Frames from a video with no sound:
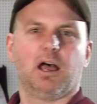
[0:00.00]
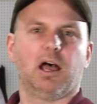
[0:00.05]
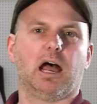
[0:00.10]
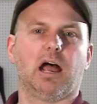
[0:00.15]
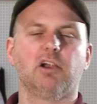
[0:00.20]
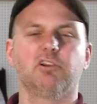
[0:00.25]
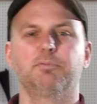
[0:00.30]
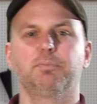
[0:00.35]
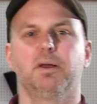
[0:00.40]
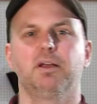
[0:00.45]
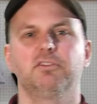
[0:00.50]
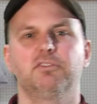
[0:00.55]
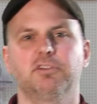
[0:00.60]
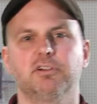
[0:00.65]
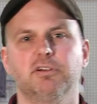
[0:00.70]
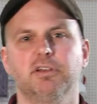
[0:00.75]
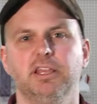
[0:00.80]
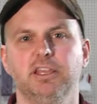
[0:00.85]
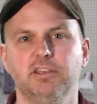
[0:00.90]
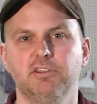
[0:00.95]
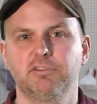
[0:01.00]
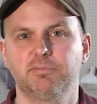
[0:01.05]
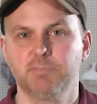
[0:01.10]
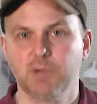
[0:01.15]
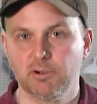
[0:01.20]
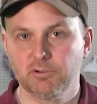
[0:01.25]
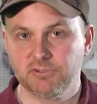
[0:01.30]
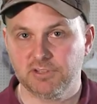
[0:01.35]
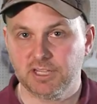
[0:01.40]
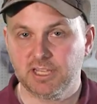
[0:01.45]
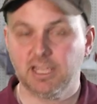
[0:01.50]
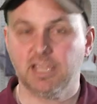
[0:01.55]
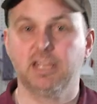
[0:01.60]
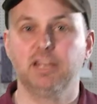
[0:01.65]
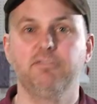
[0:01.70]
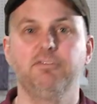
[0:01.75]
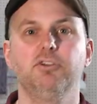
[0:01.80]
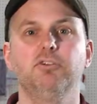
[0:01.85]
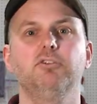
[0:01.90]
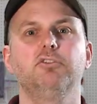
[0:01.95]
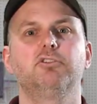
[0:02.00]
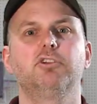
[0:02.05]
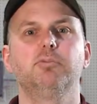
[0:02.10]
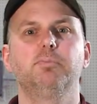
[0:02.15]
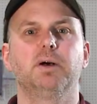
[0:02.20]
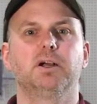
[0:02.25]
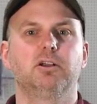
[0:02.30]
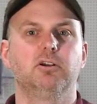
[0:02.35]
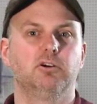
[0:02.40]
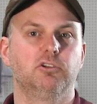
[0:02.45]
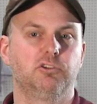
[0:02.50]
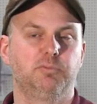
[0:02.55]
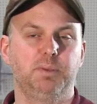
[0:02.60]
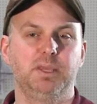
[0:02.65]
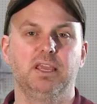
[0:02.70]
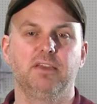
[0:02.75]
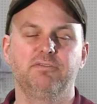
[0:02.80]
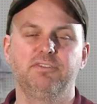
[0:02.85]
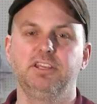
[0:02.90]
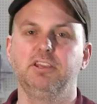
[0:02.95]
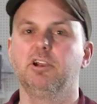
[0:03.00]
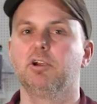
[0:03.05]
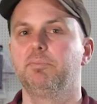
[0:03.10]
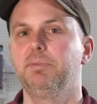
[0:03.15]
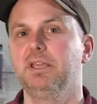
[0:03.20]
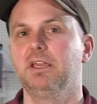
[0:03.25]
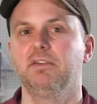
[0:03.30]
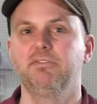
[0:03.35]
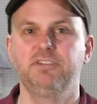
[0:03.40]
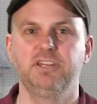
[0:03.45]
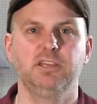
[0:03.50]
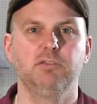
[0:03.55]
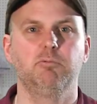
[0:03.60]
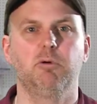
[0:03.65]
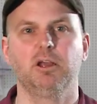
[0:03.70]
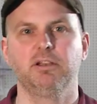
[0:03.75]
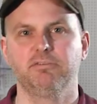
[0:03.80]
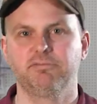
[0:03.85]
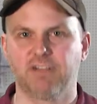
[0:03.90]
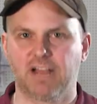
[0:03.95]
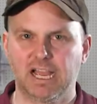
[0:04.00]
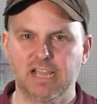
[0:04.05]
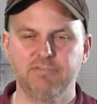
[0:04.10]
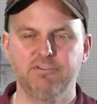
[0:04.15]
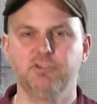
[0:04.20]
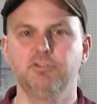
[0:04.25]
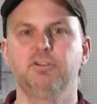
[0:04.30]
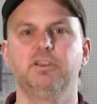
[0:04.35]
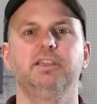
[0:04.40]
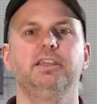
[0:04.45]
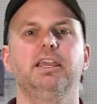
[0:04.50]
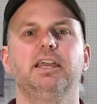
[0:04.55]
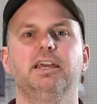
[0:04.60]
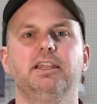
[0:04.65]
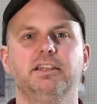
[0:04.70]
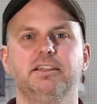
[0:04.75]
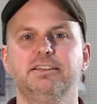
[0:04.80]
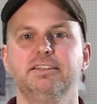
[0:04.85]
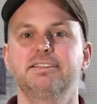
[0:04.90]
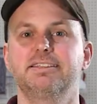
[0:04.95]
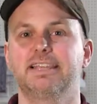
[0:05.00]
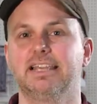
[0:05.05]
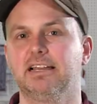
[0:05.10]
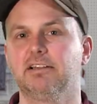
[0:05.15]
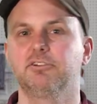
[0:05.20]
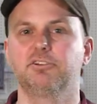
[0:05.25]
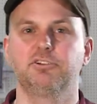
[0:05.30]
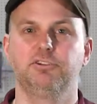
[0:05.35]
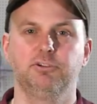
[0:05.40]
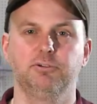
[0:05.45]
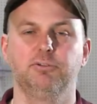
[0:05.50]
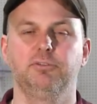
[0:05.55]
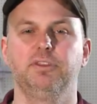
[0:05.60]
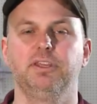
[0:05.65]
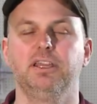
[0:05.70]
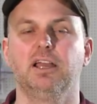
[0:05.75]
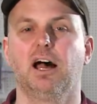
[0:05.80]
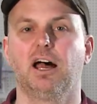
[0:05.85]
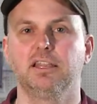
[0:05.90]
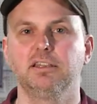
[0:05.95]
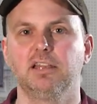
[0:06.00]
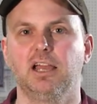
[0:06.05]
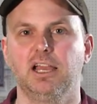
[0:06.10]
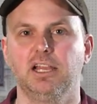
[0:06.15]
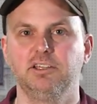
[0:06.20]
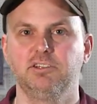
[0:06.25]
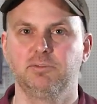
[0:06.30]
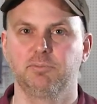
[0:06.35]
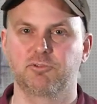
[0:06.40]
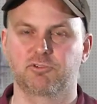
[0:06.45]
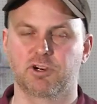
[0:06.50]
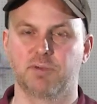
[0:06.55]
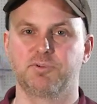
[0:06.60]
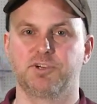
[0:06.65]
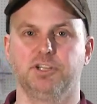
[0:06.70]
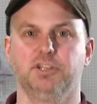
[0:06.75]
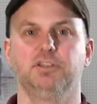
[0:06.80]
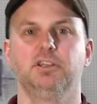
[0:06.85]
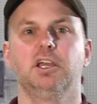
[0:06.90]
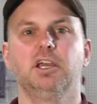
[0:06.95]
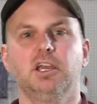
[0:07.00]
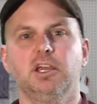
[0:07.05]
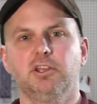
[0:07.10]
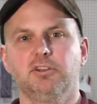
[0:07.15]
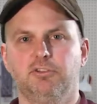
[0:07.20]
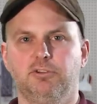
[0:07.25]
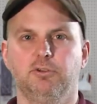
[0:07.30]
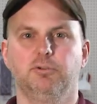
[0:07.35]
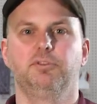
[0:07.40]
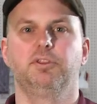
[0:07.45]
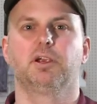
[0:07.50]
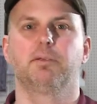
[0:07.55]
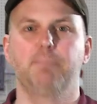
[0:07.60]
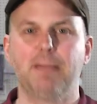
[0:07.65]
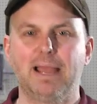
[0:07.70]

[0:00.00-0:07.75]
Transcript: our sponsor is Mozy, and if you use coupon codes PFT or PFT15, you can get a discount to the online subscription to their